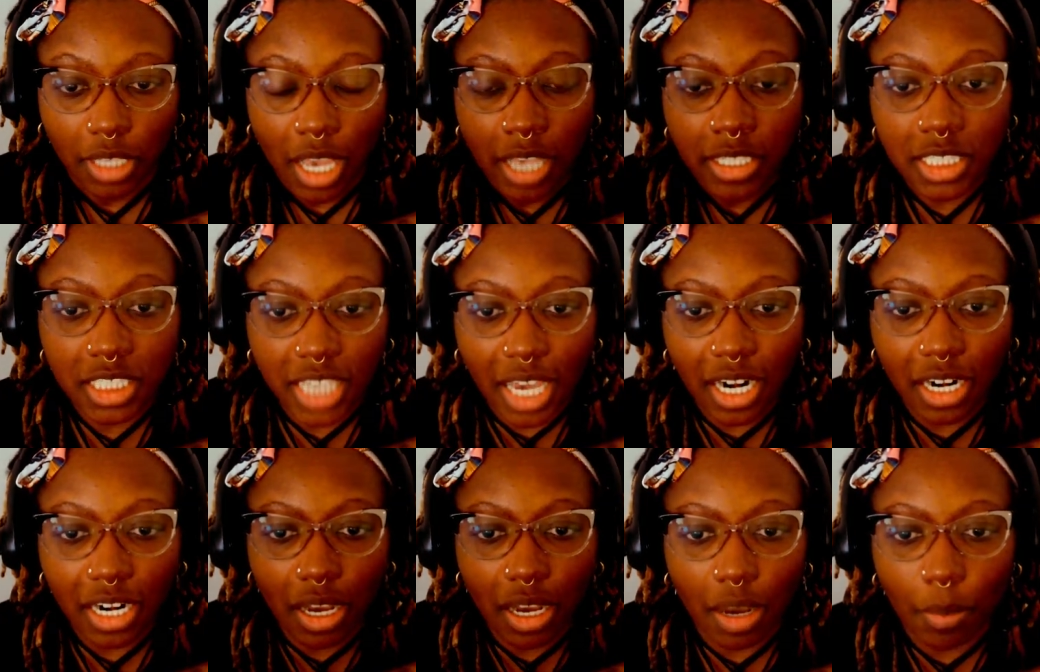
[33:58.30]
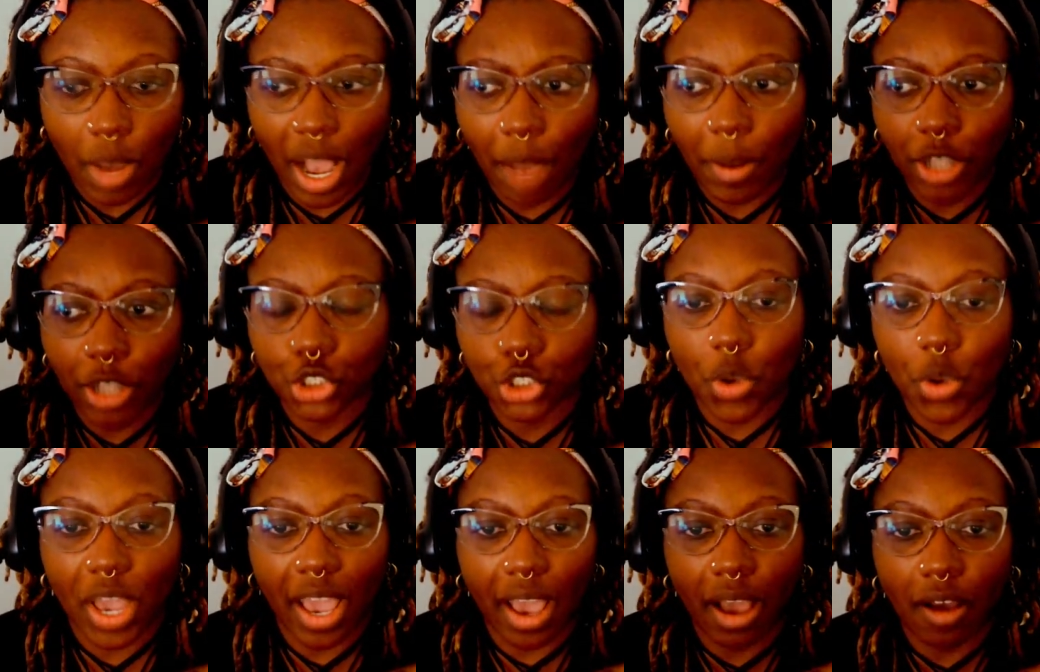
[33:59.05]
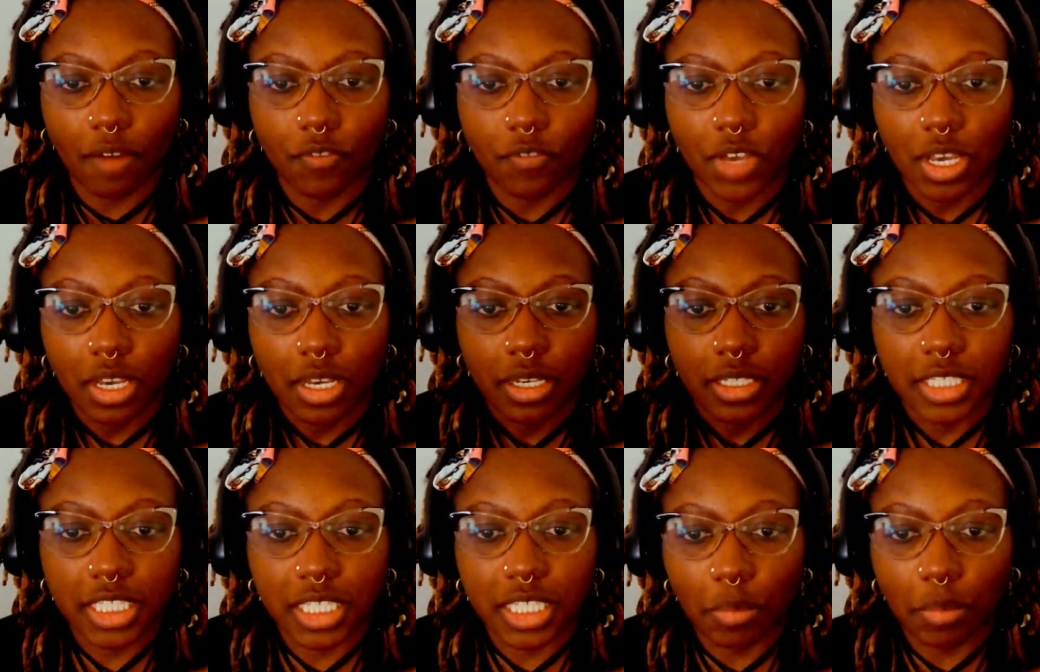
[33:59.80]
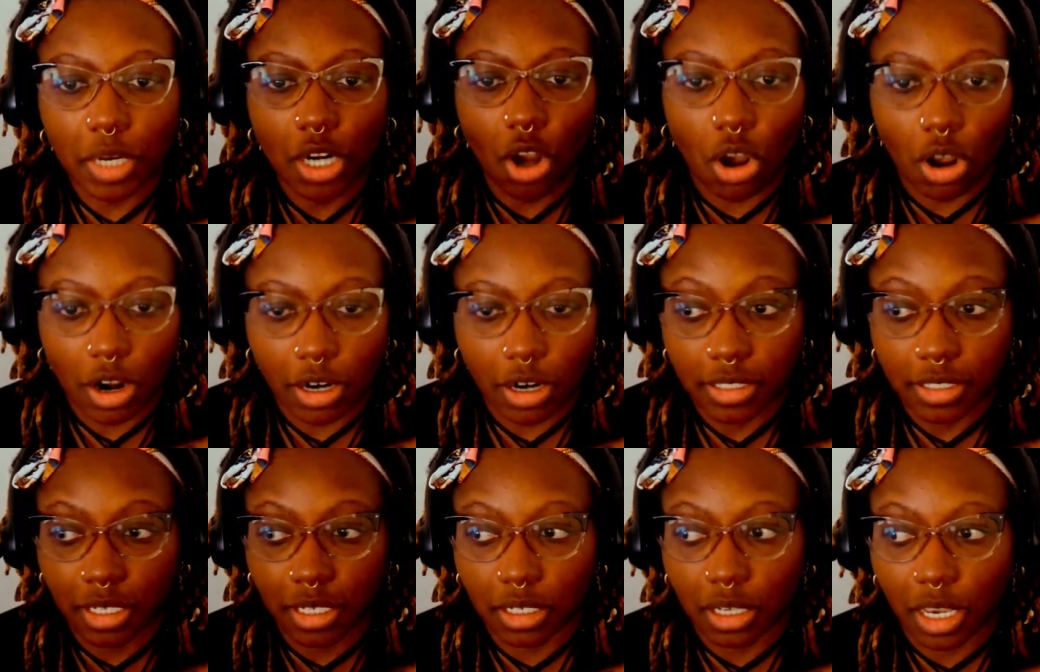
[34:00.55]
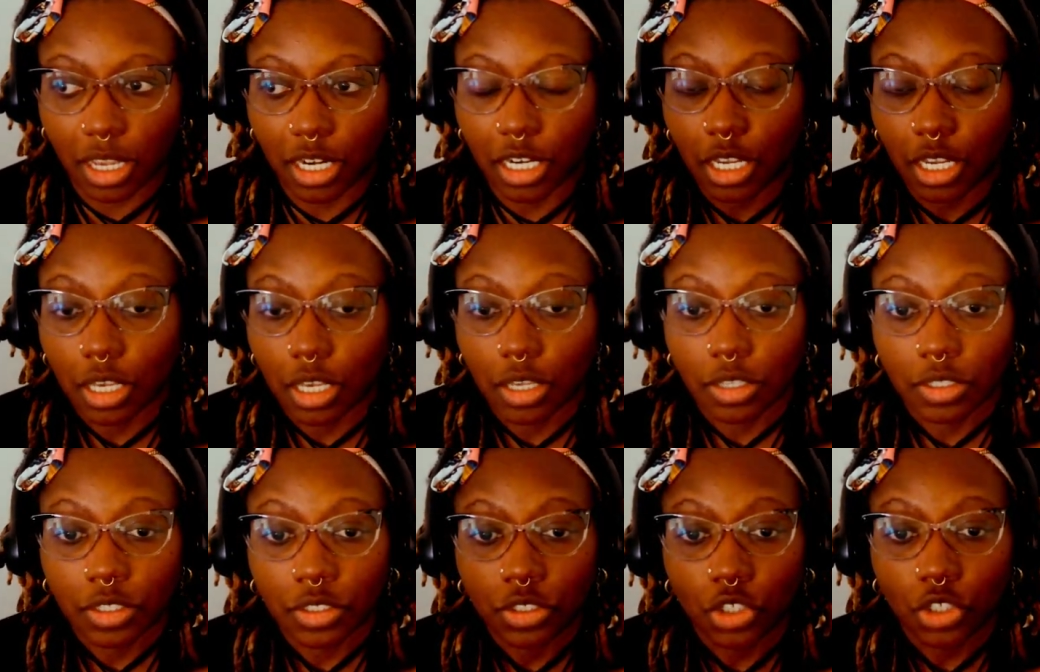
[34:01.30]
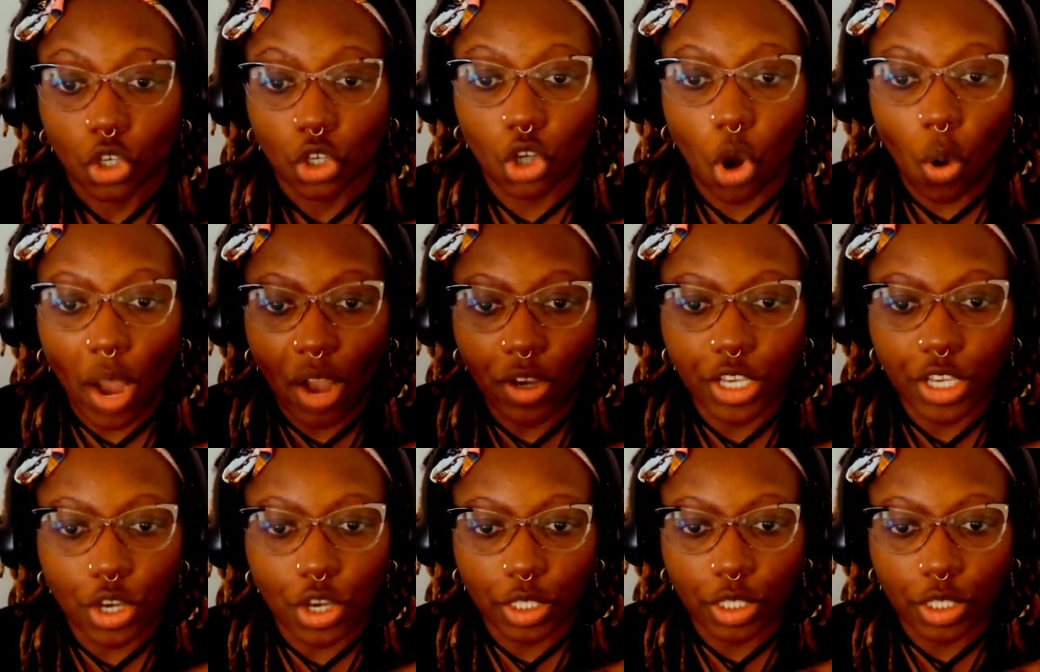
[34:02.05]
Set it up. How about you have seminars and go out in your